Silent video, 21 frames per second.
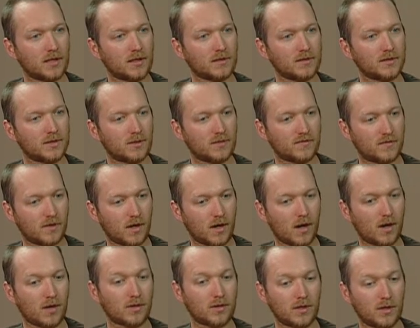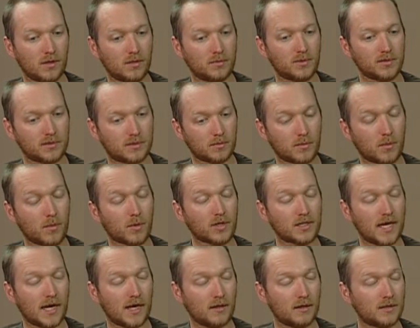So far our adult
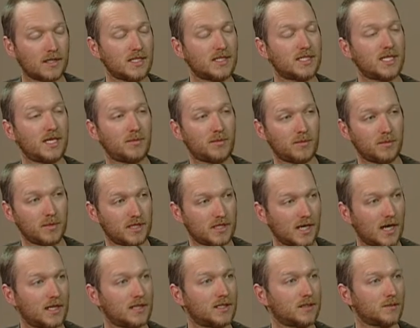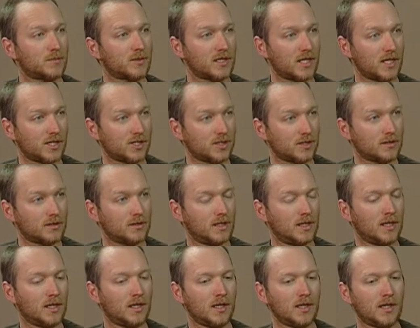mortality seemed to be tied to predation.
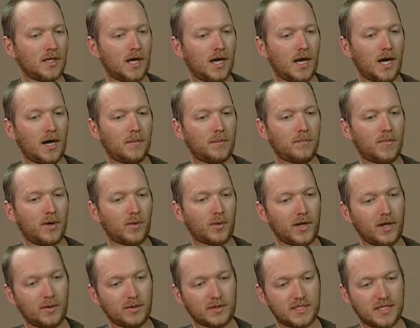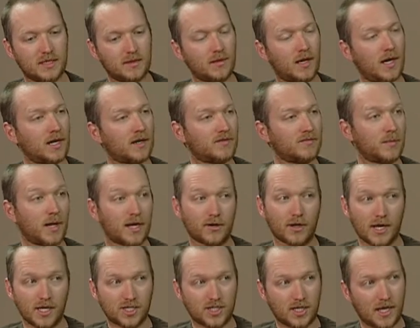But we don't see a lot of
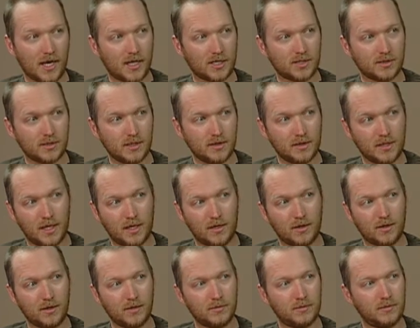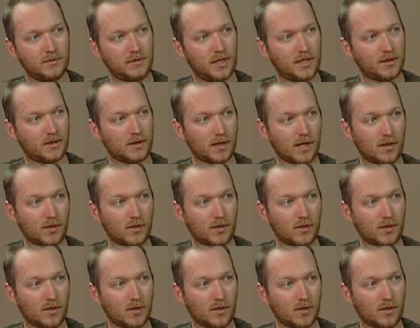migration actually in that herd, either